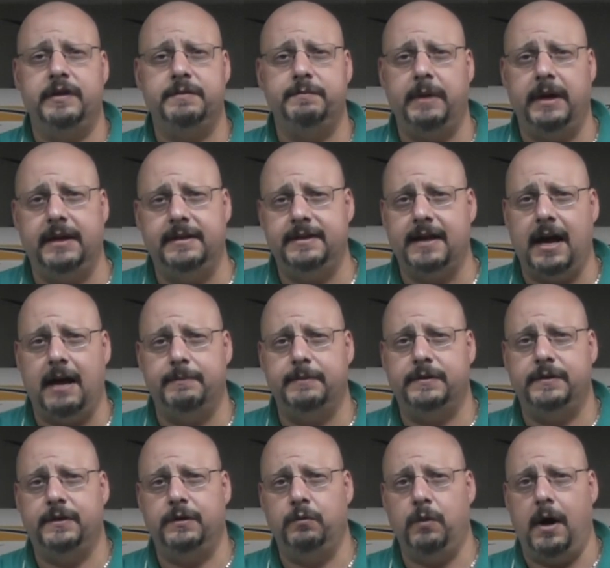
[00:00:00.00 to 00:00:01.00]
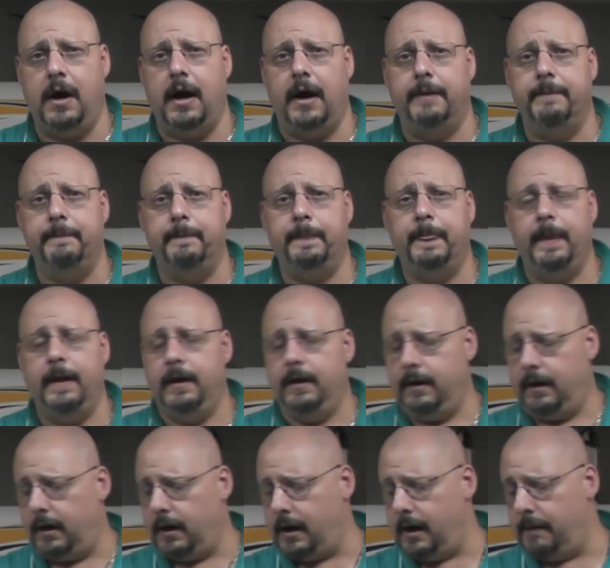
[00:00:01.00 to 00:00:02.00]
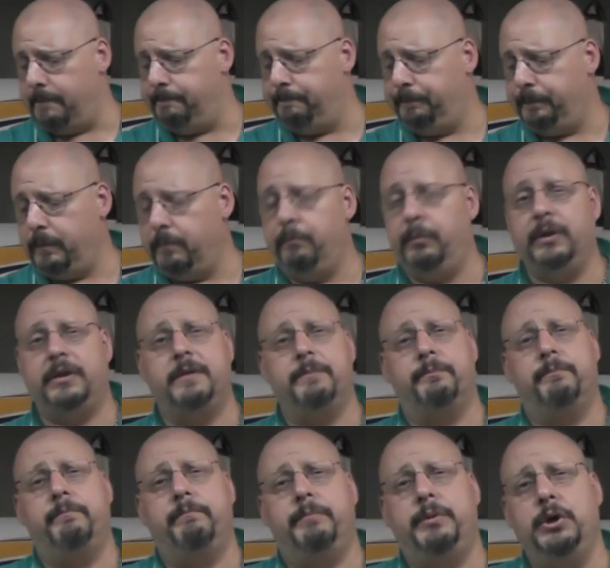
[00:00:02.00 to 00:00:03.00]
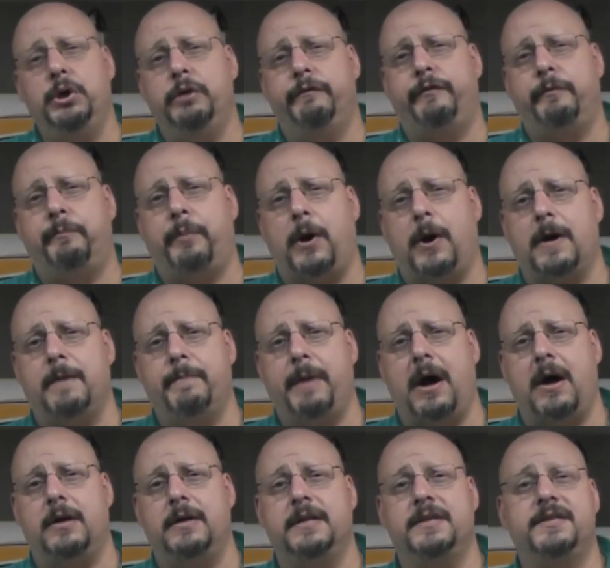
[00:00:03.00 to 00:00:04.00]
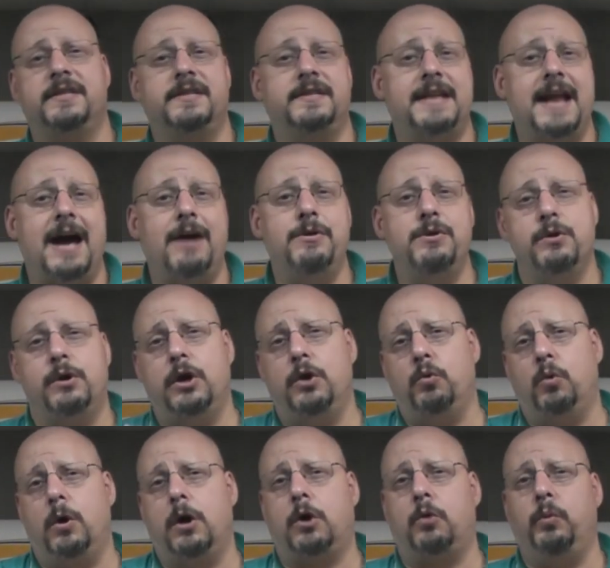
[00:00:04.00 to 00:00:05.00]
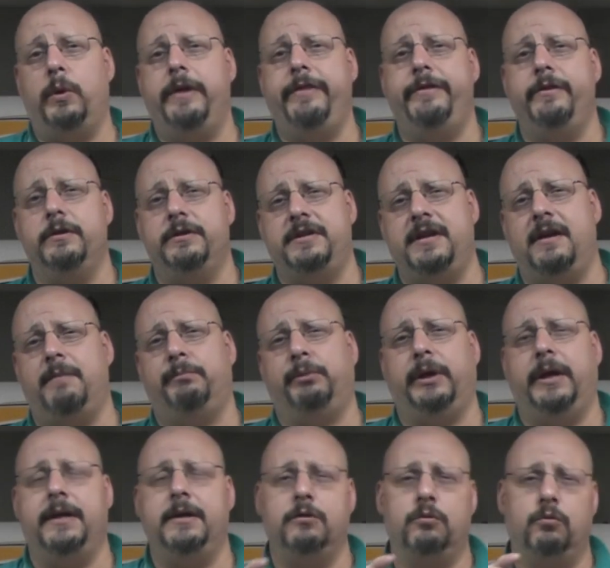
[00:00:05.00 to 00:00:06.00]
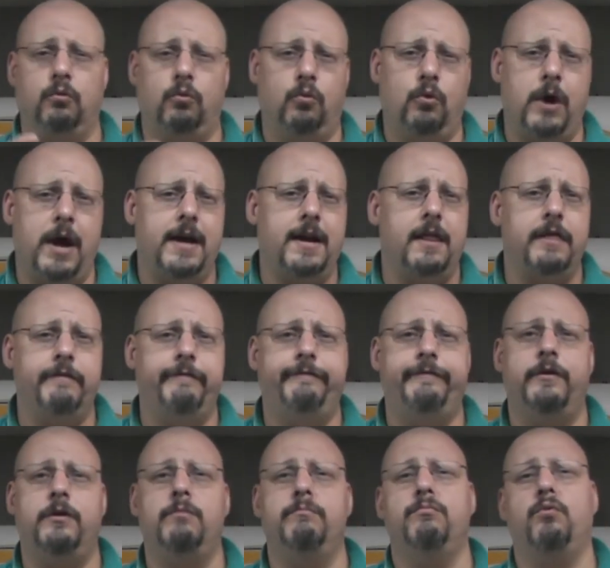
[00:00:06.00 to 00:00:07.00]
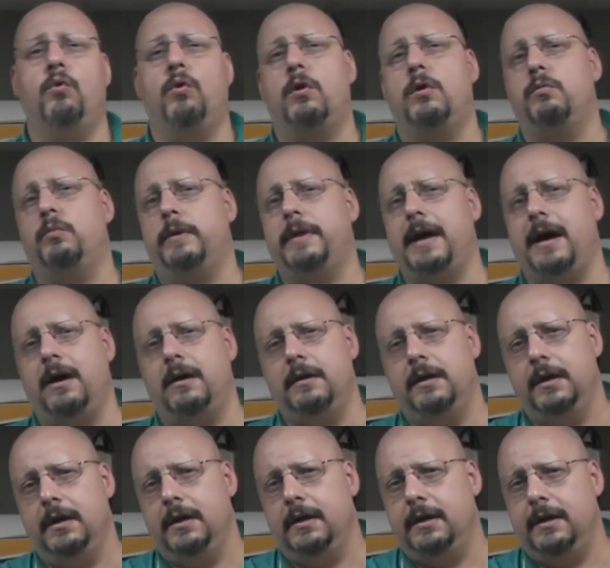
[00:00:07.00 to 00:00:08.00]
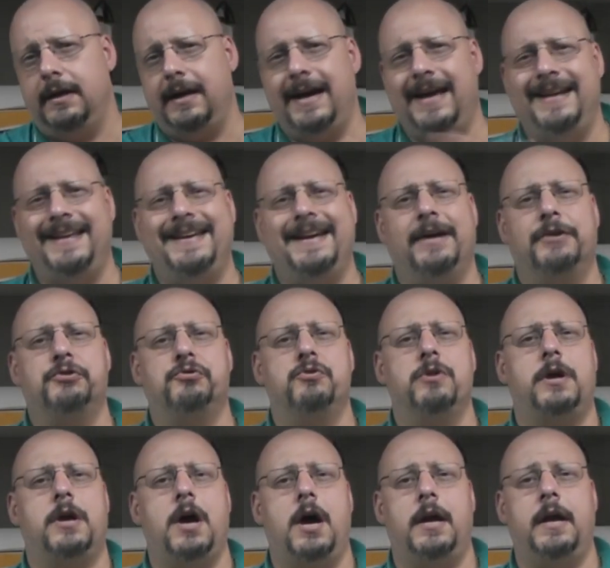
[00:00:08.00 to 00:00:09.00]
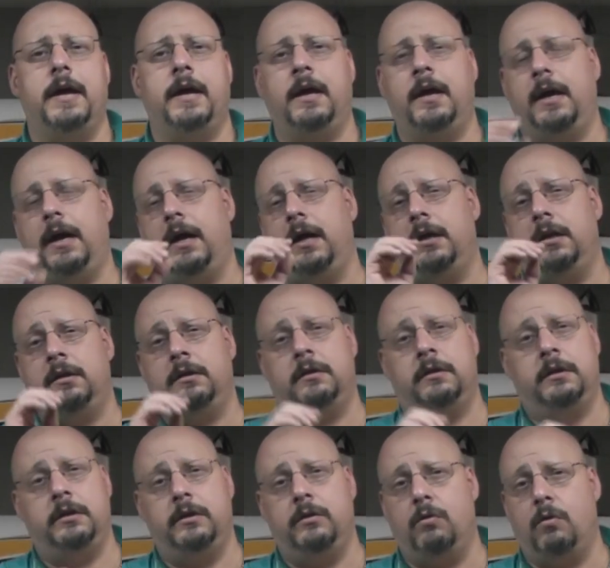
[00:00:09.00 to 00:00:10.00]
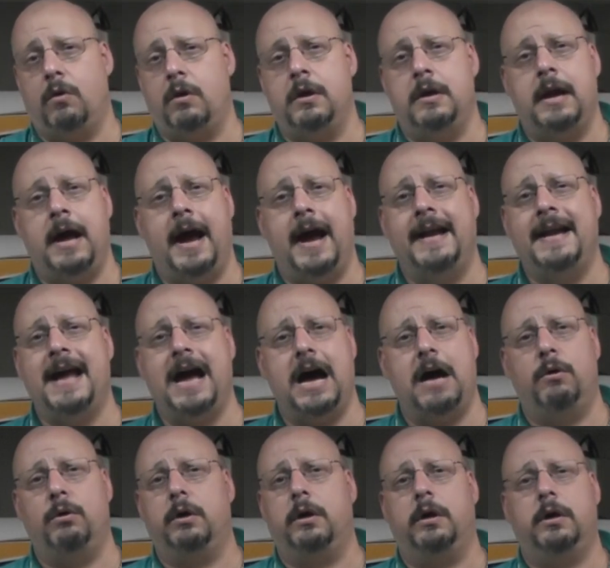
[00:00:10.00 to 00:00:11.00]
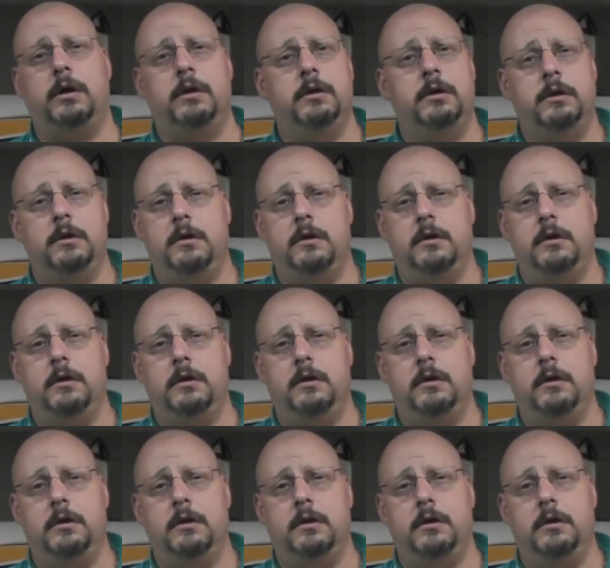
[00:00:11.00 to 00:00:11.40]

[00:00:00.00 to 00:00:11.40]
it as many times as you want. But the beautiful part about it is now you can work with your template right on the foam board without any extra cutting, and your 9-hour